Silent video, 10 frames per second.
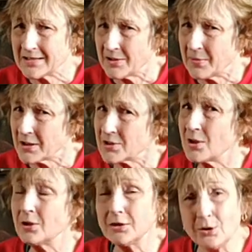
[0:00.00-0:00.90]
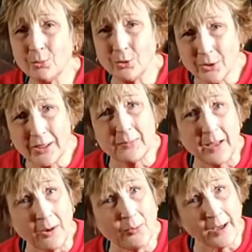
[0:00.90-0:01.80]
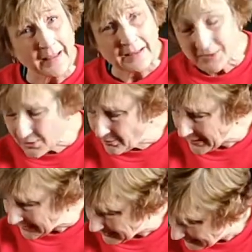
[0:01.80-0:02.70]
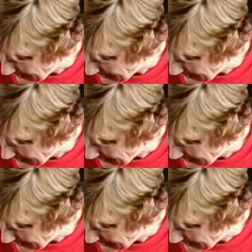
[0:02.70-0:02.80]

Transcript: it so much. They're a little worried about what I'm doing.